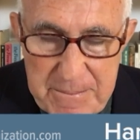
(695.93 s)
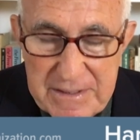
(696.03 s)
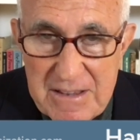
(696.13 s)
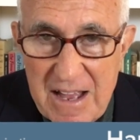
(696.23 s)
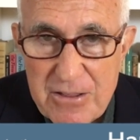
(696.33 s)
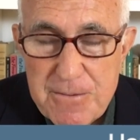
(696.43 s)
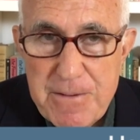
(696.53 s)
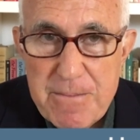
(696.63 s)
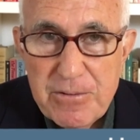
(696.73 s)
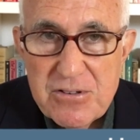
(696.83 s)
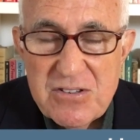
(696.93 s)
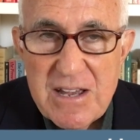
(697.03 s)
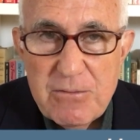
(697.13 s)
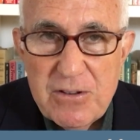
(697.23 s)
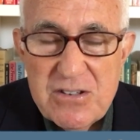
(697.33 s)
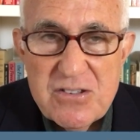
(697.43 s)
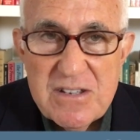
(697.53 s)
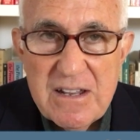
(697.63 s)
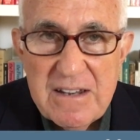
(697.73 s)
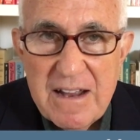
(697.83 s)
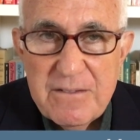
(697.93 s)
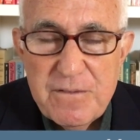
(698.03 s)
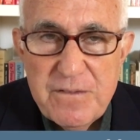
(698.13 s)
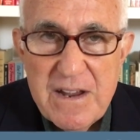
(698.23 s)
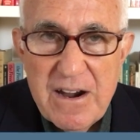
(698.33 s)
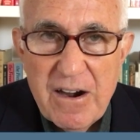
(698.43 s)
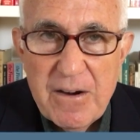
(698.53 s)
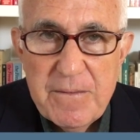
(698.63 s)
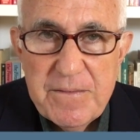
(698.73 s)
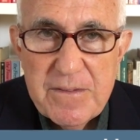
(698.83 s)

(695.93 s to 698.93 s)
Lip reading: But other people are saying, well, isn't it unfair